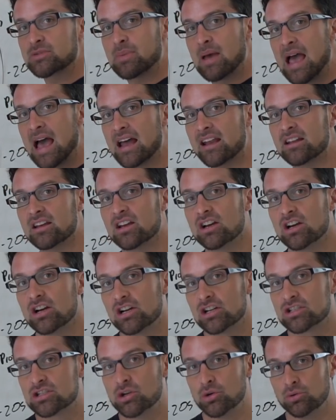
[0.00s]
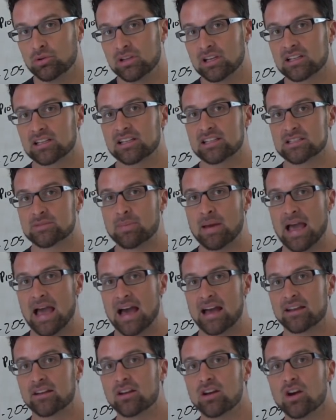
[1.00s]
bad, too little is
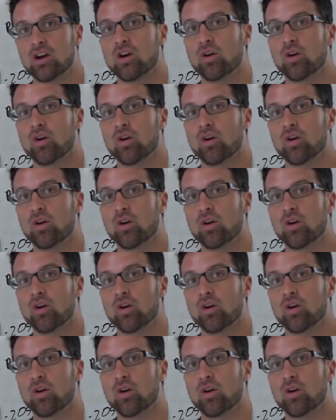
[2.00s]
bad.